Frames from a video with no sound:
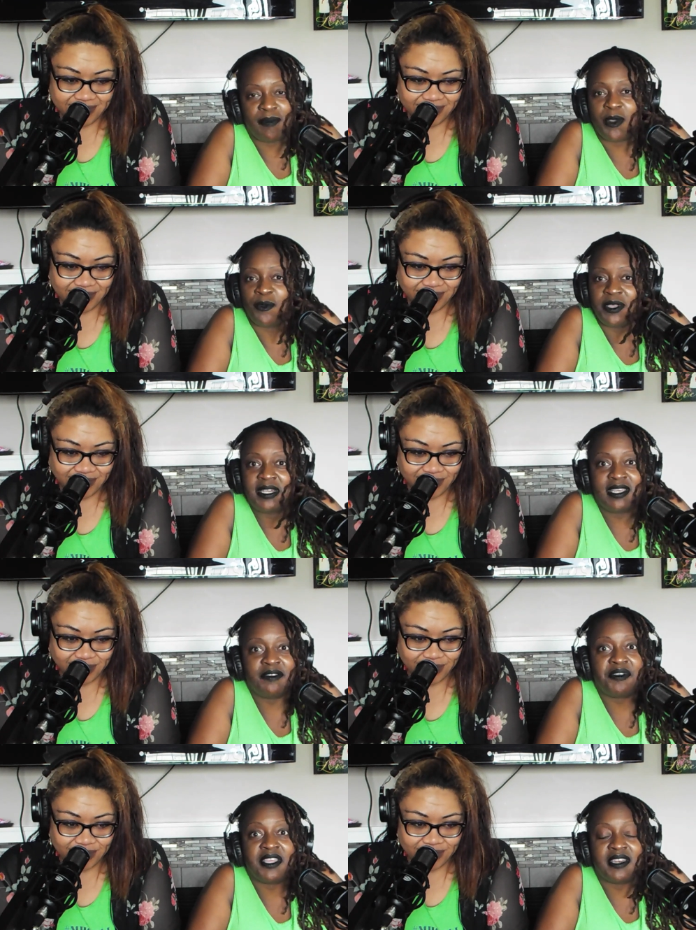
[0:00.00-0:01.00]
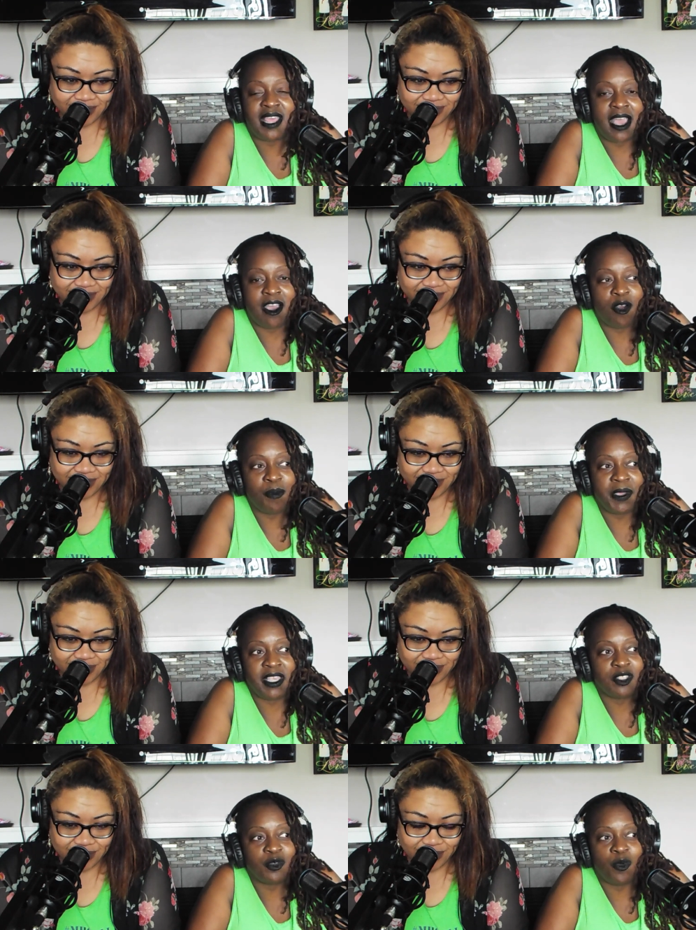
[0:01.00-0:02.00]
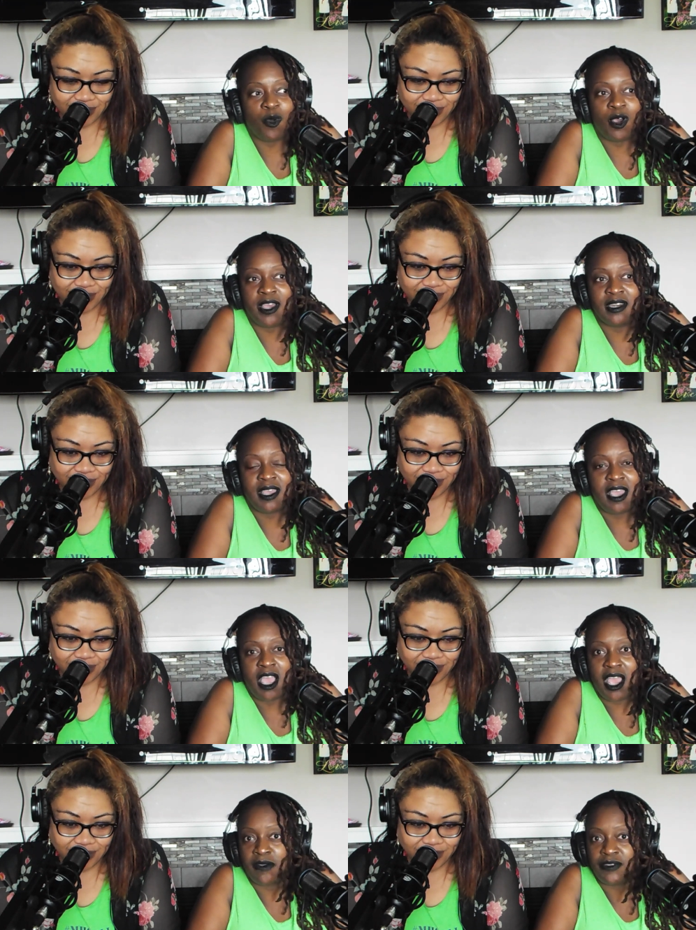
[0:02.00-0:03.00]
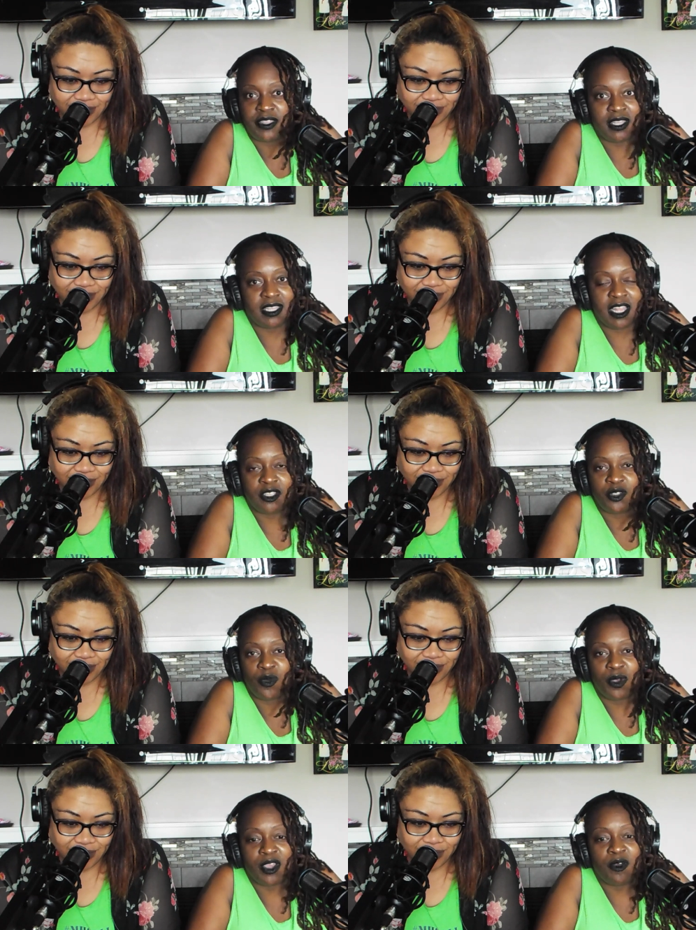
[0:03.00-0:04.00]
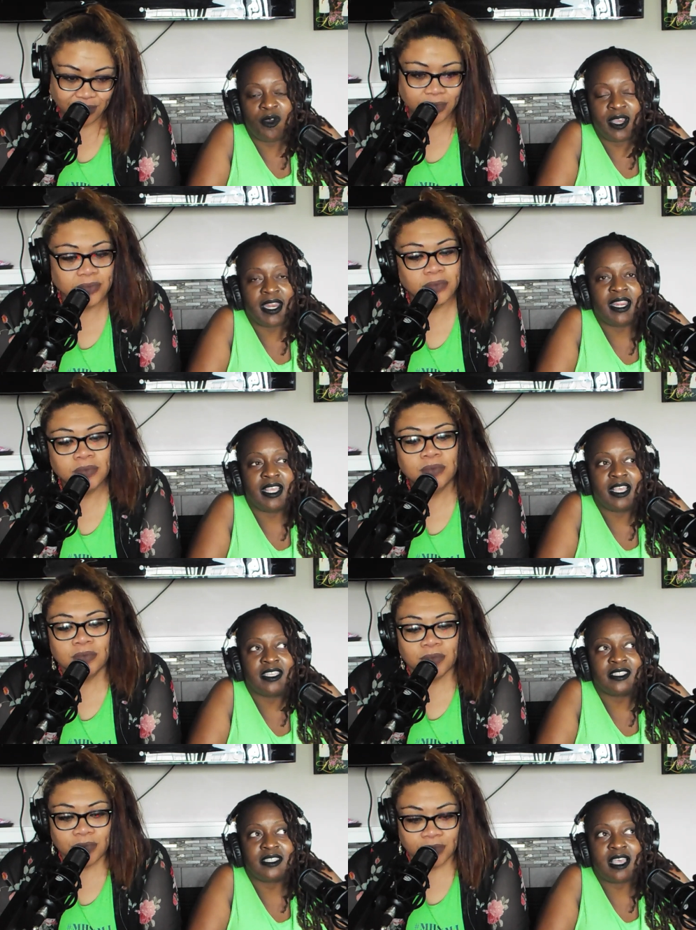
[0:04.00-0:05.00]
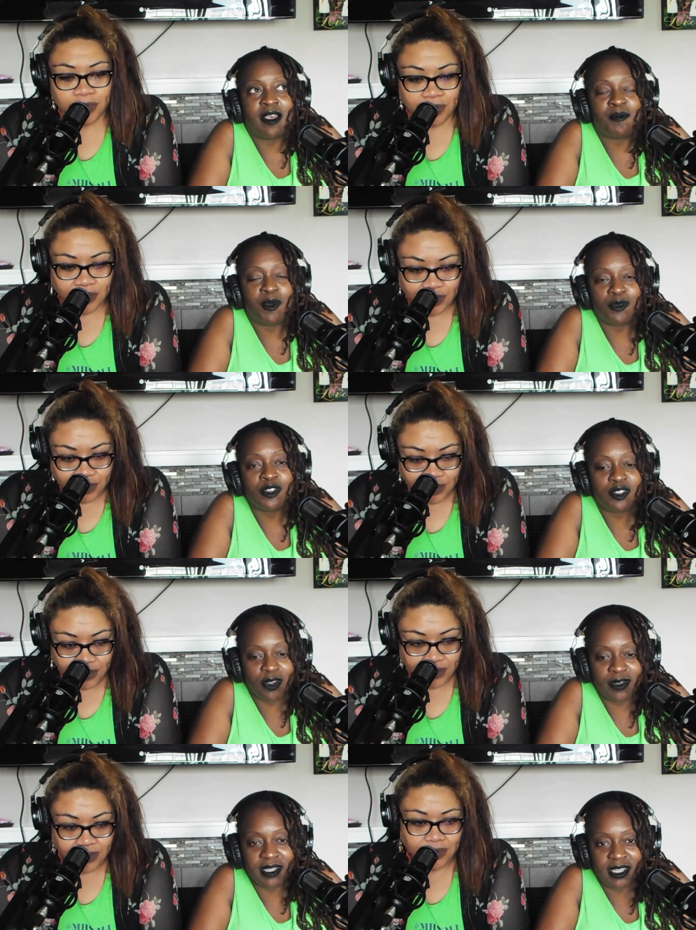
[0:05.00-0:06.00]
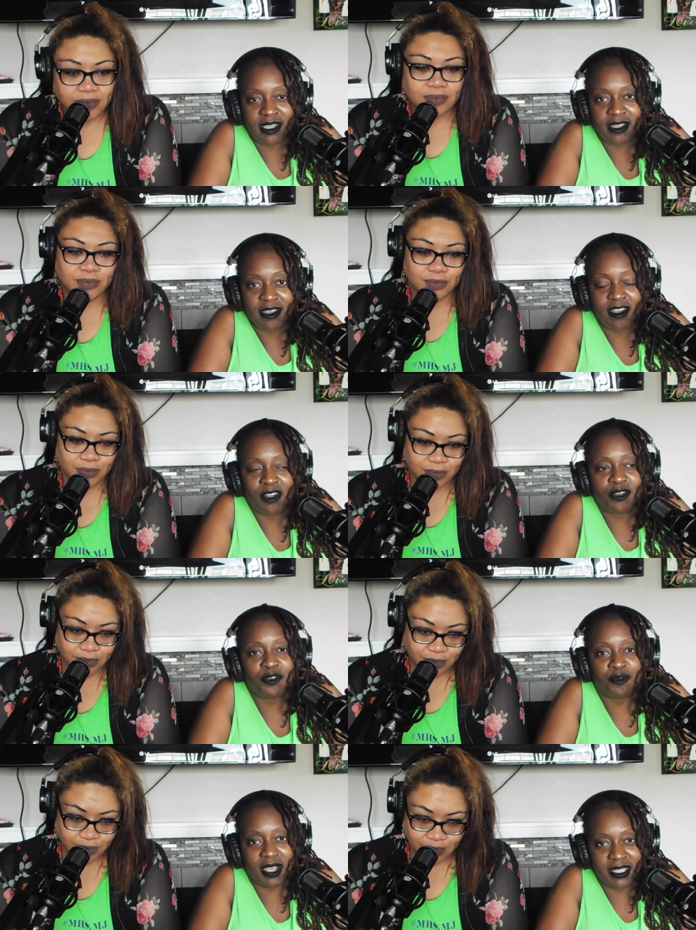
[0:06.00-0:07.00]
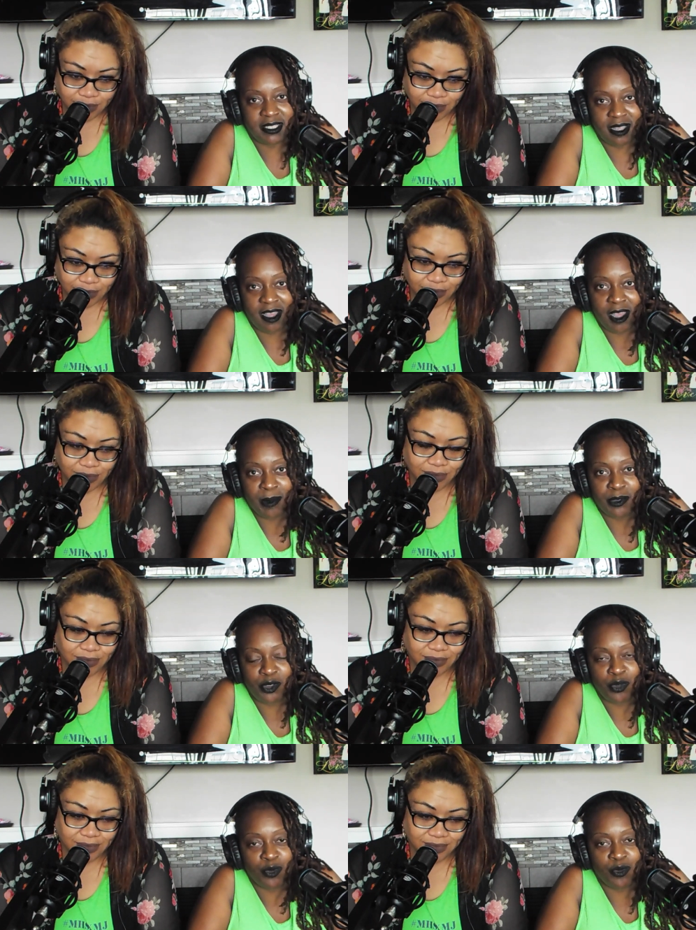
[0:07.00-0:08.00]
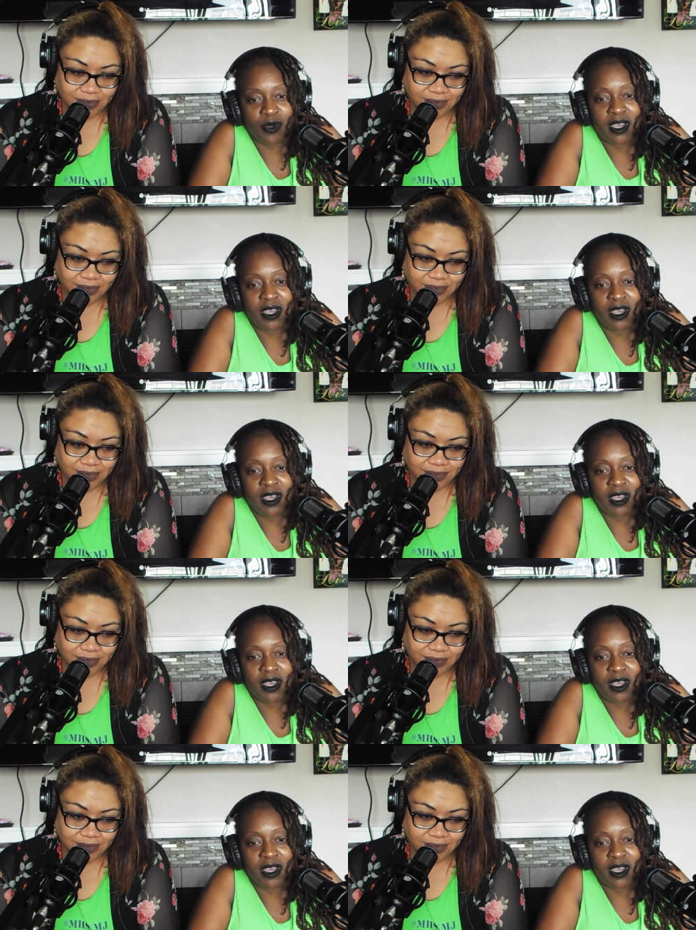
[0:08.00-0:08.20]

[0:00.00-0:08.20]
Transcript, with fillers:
Speaker 1: that we live in now, based on everything that is going on, it is most certainly a great time to